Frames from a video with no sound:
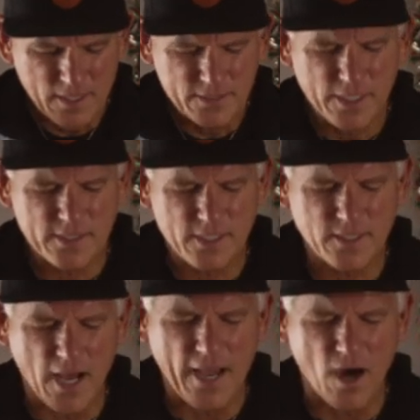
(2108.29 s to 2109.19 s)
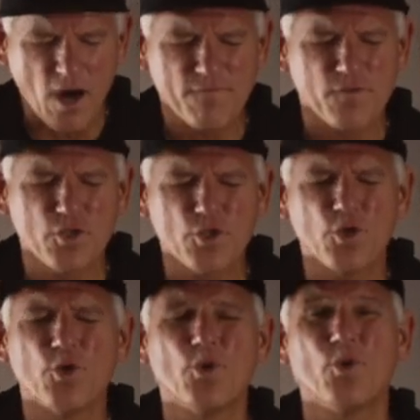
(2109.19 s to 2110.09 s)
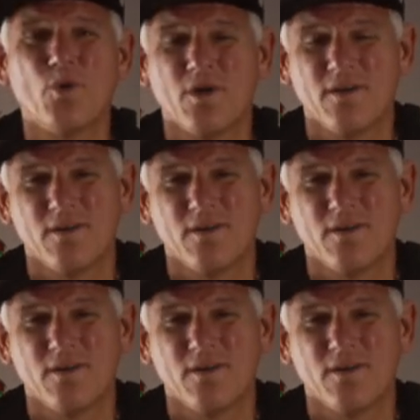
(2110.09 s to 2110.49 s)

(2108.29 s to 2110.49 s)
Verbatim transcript: Jesus, I offer you